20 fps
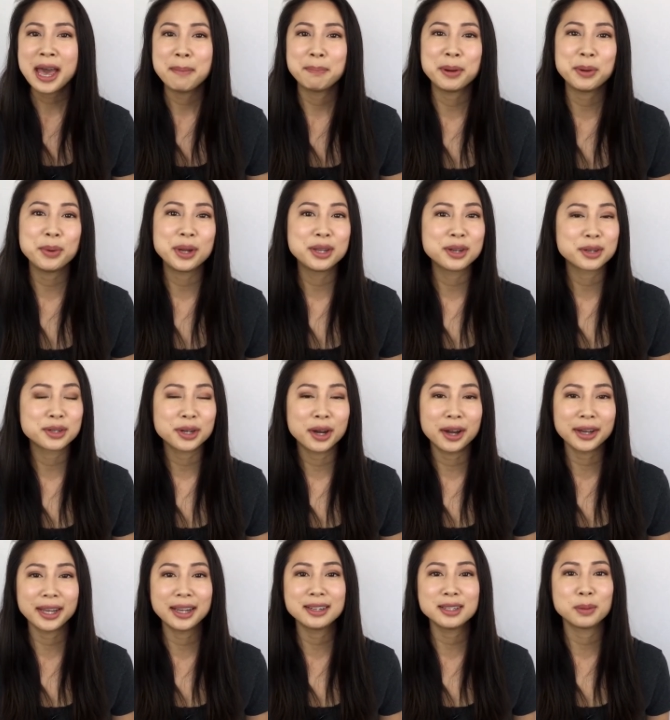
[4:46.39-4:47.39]
But when you're
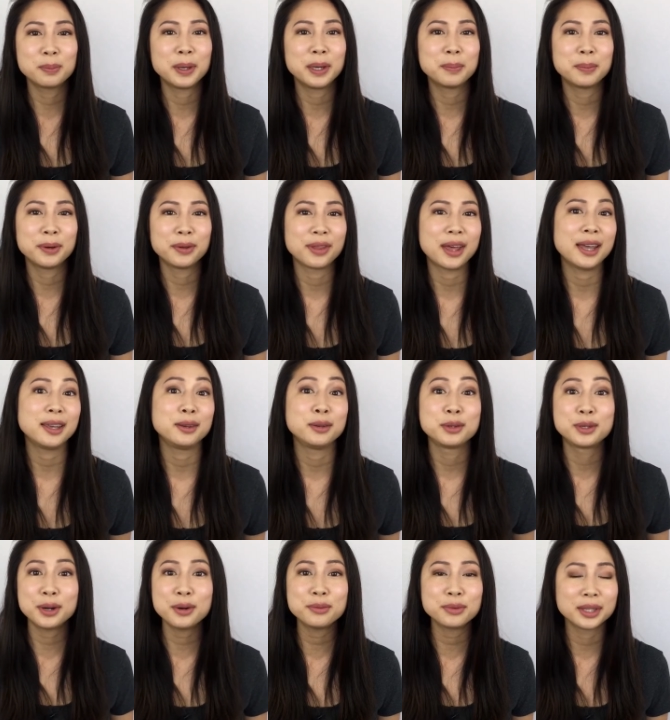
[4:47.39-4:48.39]
talking to people that
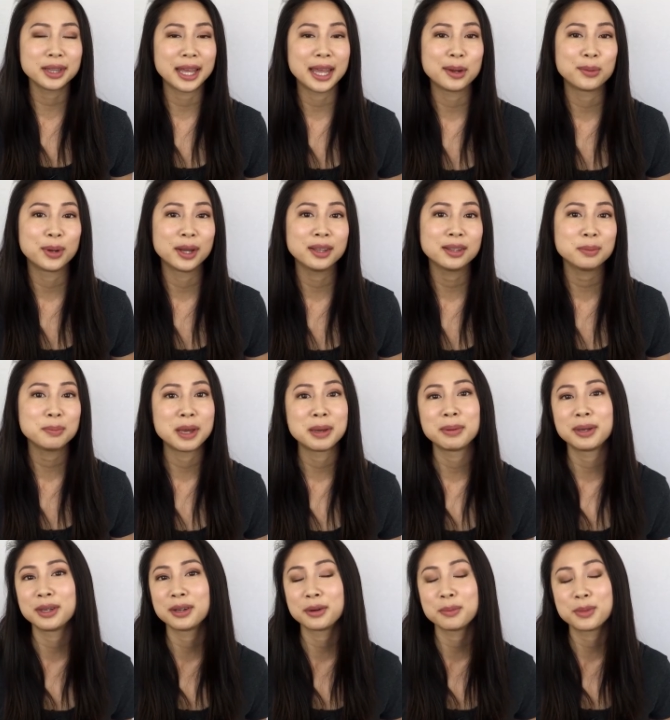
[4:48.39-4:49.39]
you don't relate with,
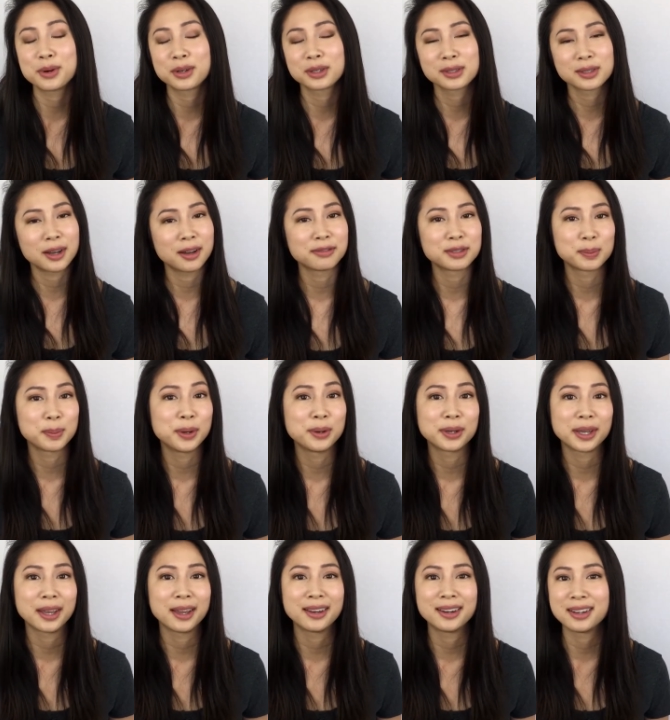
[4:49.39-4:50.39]
maybe you're more
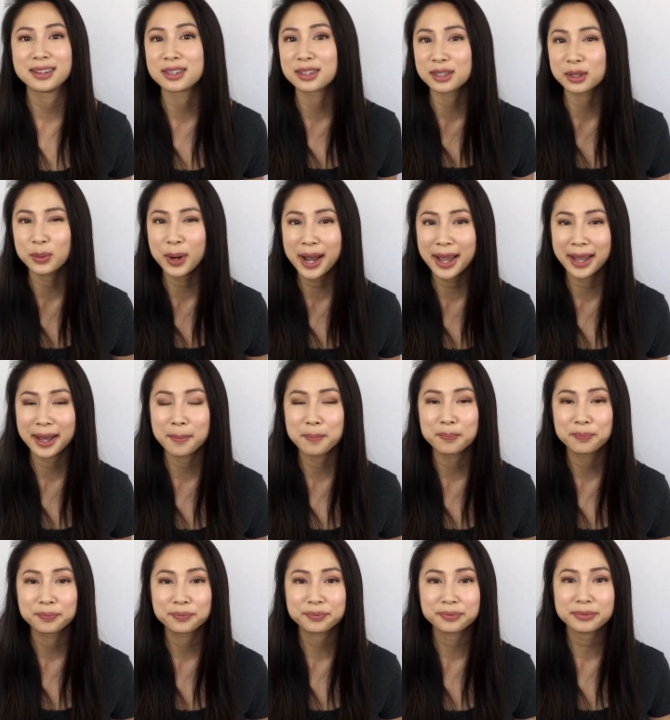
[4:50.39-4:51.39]
soft-spoken and just quiet.
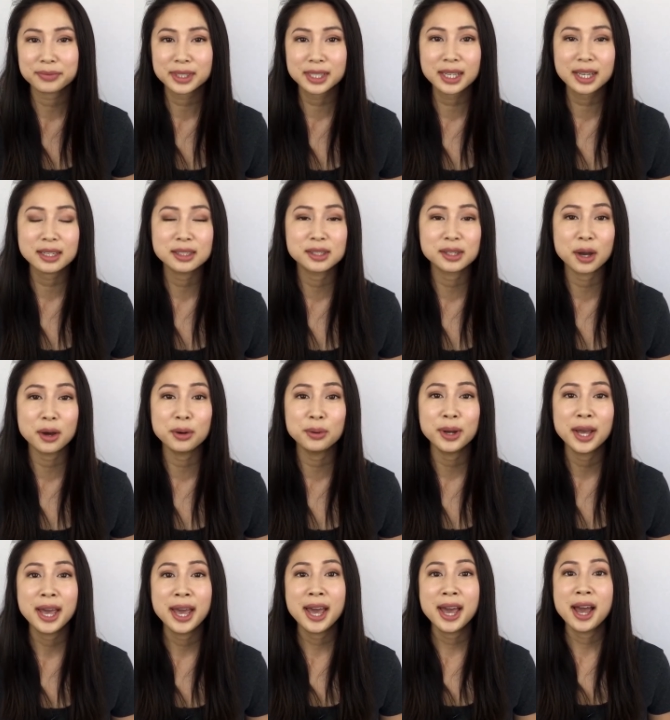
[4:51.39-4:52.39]
So
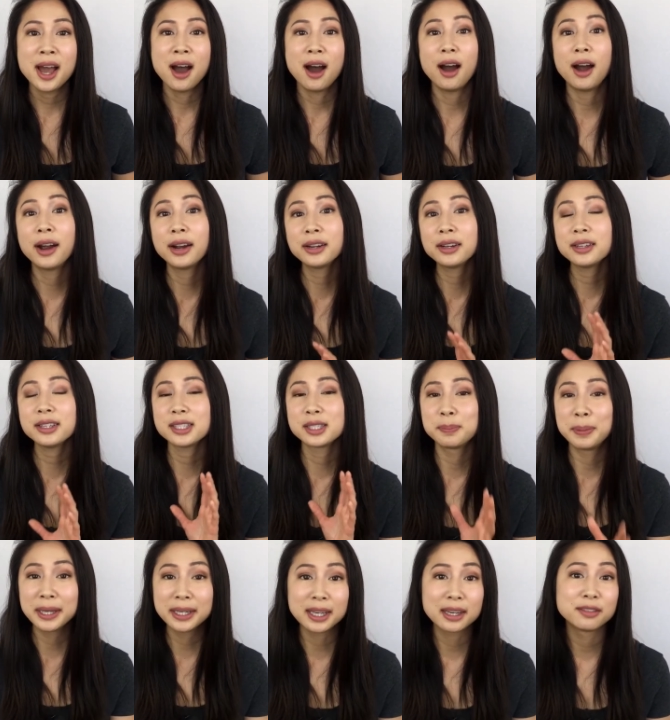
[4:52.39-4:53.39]
our
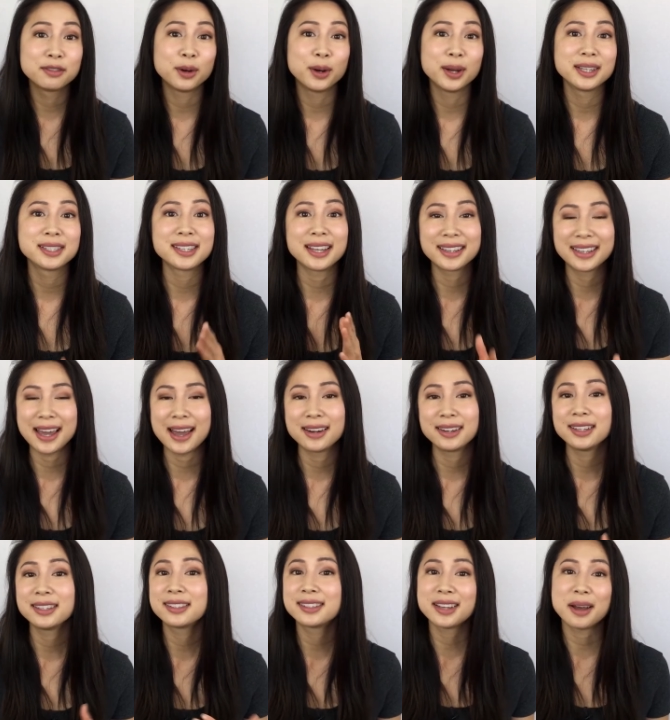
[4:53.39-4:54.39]
speaking voice,
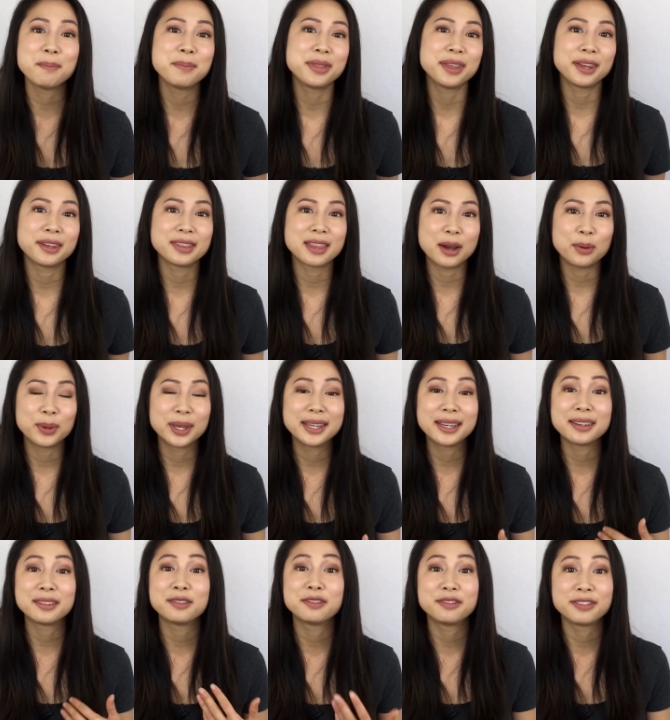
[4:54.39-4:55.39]
again, is something that we
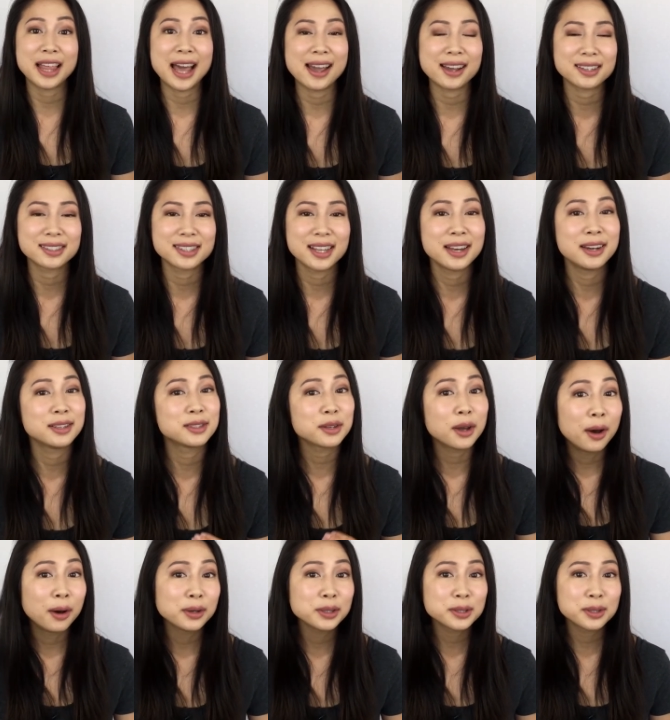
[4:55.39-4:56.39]
can flex, and it's
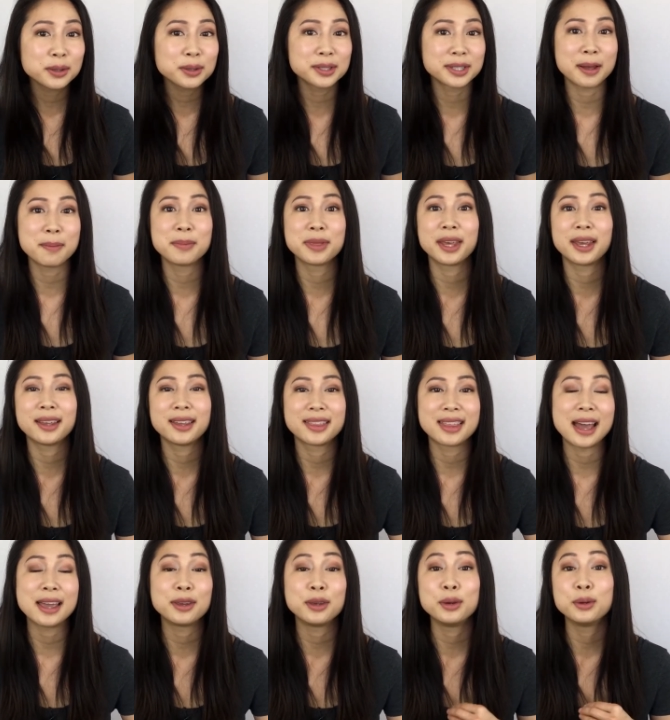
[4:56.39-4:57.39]
also something
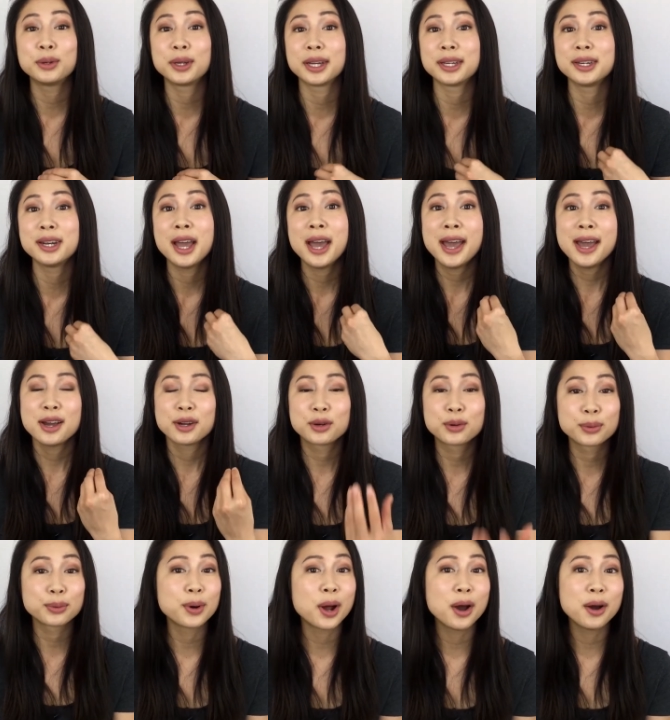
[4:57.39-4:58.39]
that you can
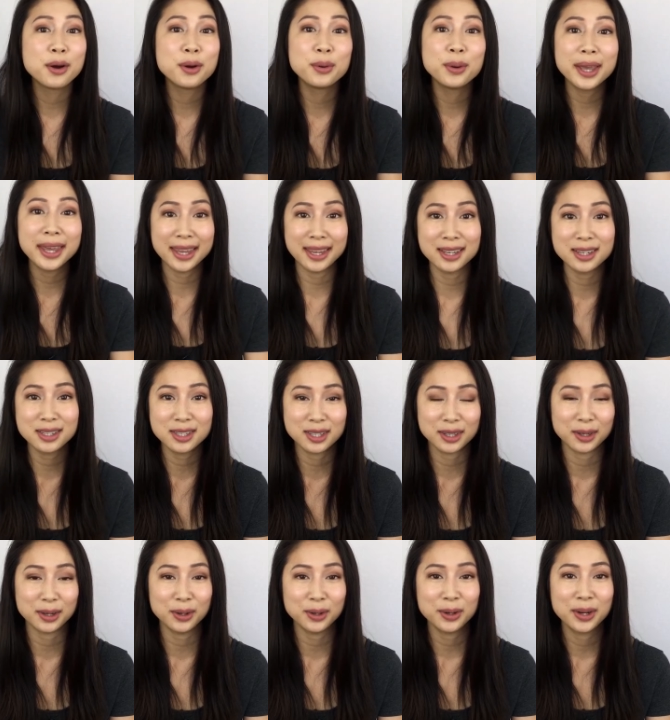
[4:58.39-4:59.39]
grow
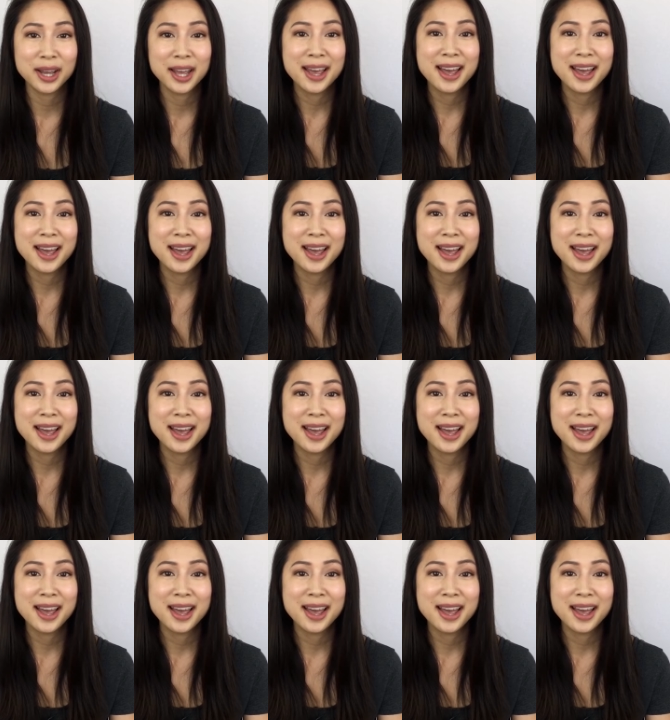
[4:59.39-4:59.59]
into.